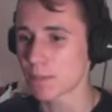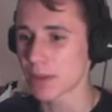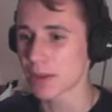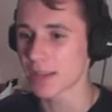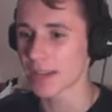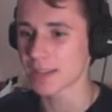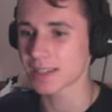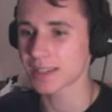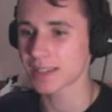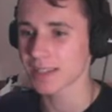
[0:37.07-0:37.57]

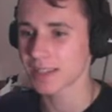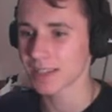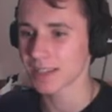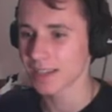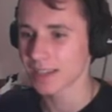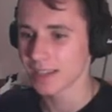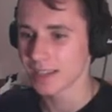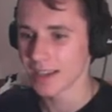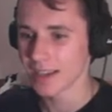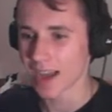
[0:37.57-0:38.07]
piss
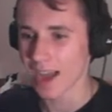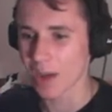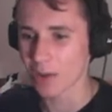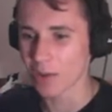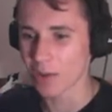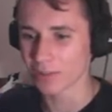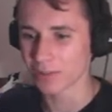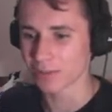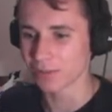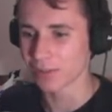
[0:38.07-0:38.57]
out
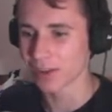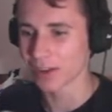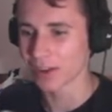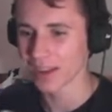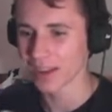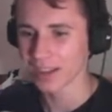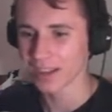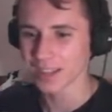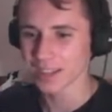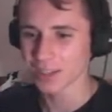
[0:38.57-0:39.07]
of
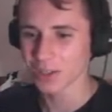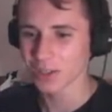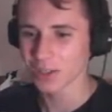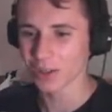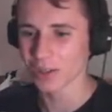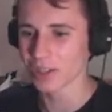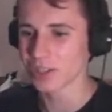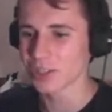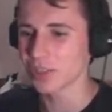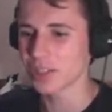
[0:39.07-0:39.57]

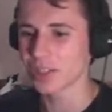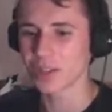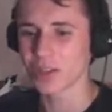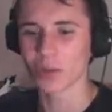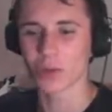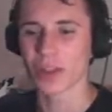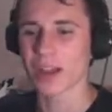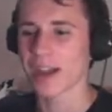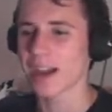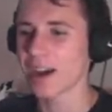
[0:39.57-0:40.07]
Call of Duty and
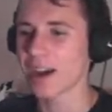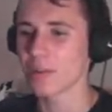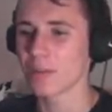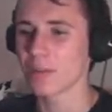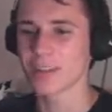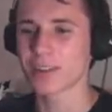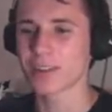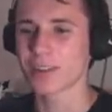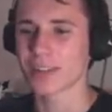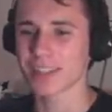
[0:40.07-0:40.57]
all that. Oh my
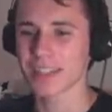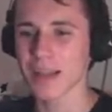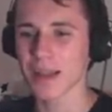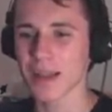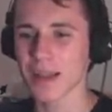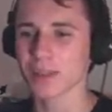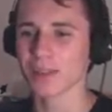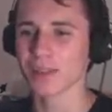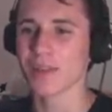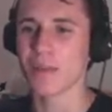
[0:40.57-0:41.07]
God, it's
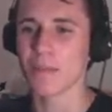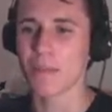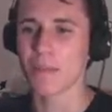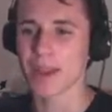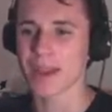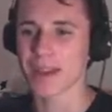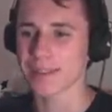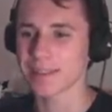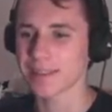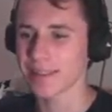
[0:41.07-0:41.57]
absolutely
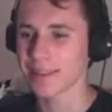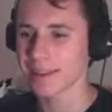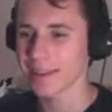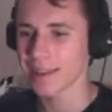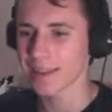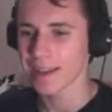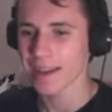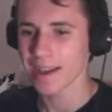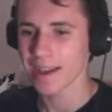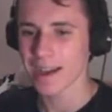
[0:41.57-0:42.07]
amazing.
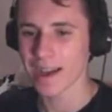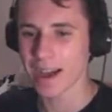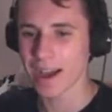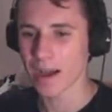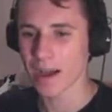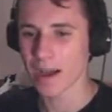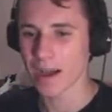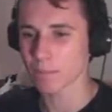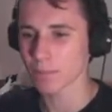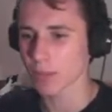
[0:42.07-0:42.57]

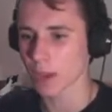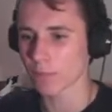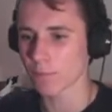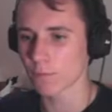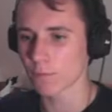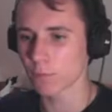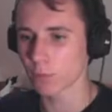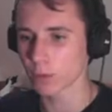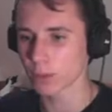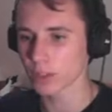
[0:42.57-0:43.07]

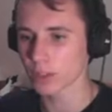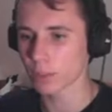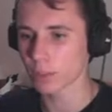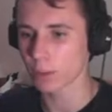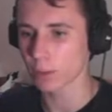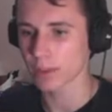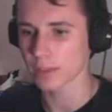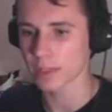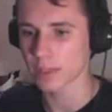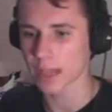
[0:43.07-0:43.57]
I've wanted to
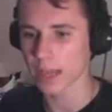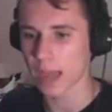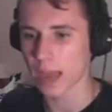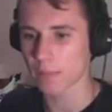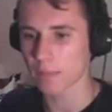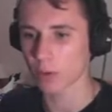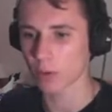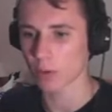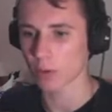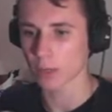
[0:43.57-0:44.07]
play this
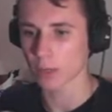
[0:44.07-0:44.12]
game. Oh